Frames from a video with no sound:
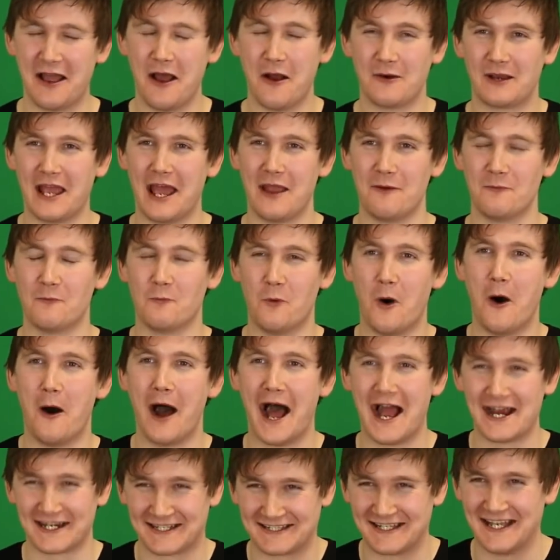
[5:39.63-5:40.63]
okay, what
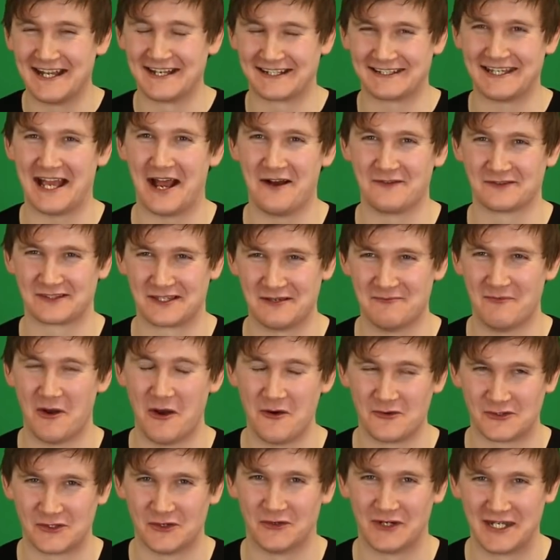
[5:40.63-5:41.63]
accent sounds the
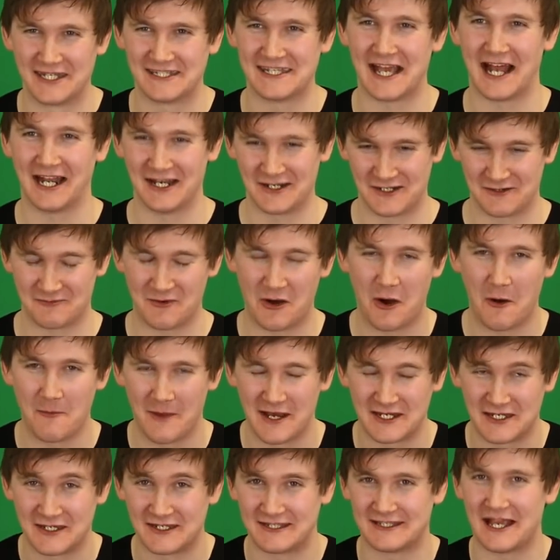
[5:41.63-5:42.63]
most unintelligible or
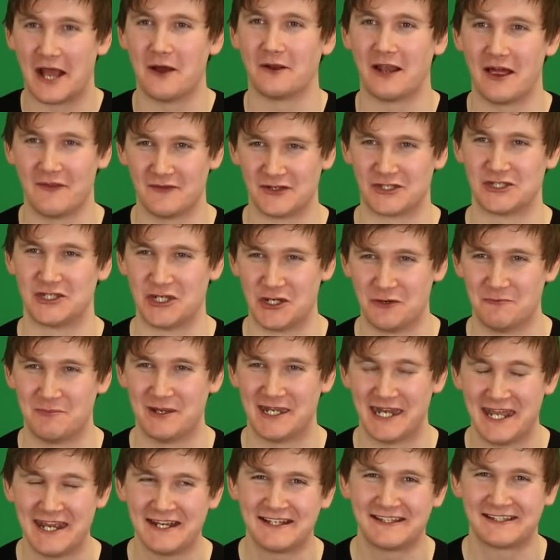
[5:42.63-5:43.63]
makes you sound like the
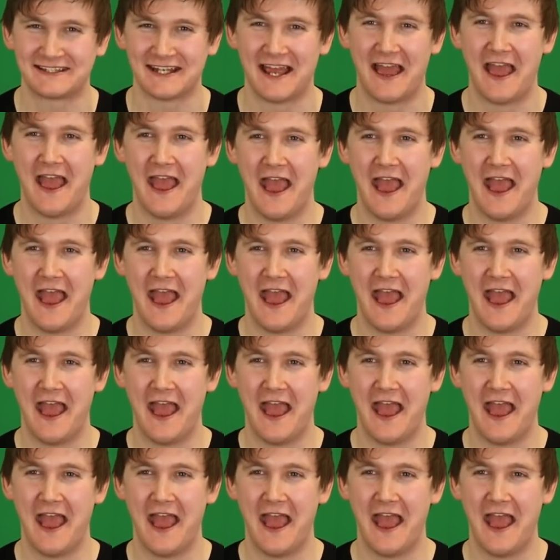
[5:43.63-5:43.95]
stupidest?